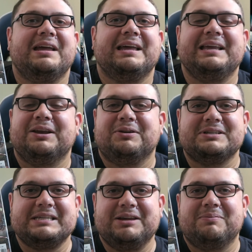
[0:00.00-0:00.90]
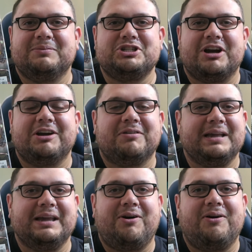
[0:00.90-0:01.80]
you know you see him
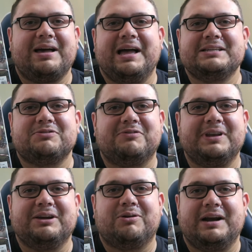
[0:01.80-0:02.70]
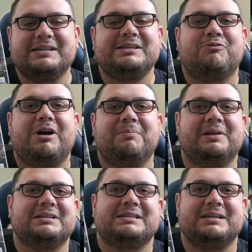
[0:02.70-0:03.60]
jerry-rigging all kinds of really crazy
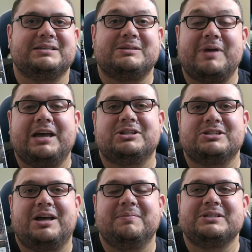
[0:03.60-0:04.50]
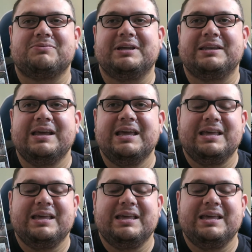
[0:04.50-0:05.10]
weapons to smash zombies with